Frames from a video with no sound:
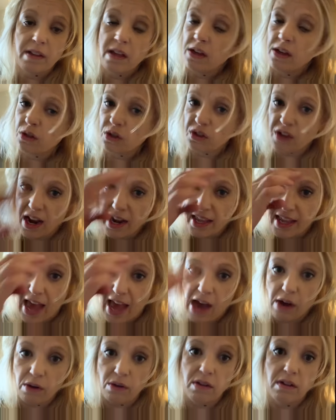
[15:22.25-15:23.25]
signing
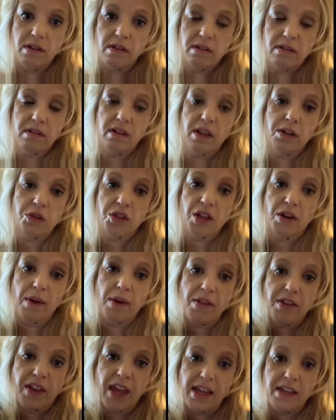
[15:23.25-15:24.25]
out. I'll see you
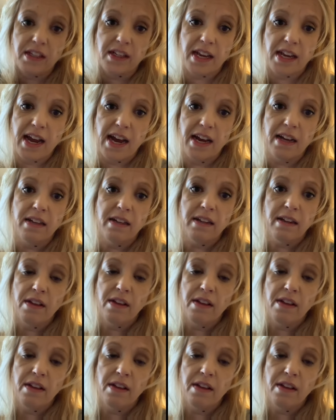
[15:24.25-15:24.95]
around the cantina.